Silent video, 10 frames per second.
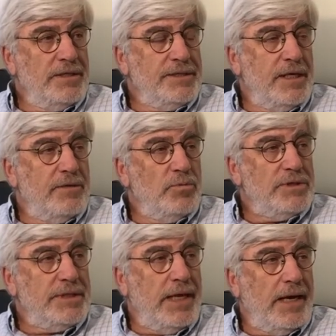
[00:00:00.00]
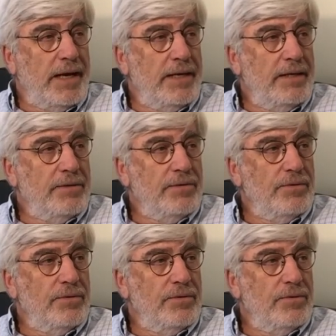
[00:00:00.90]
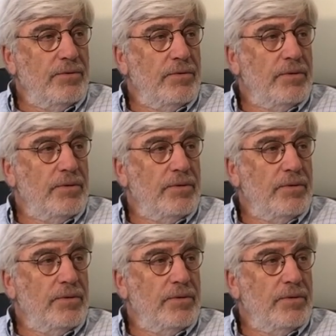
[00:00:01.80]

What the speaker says: son died, who